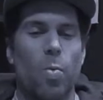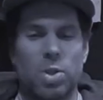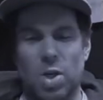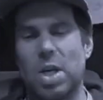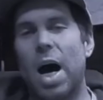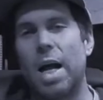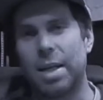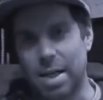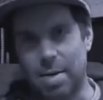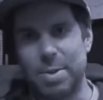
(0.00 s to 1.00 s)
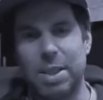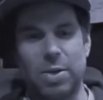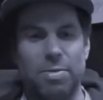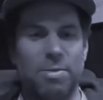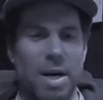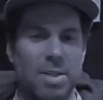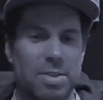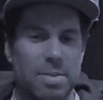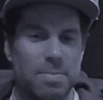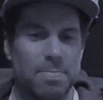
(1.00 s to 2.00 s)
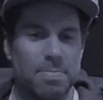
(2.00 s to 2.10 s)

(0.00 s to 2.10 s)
which are non-cometary fuzz.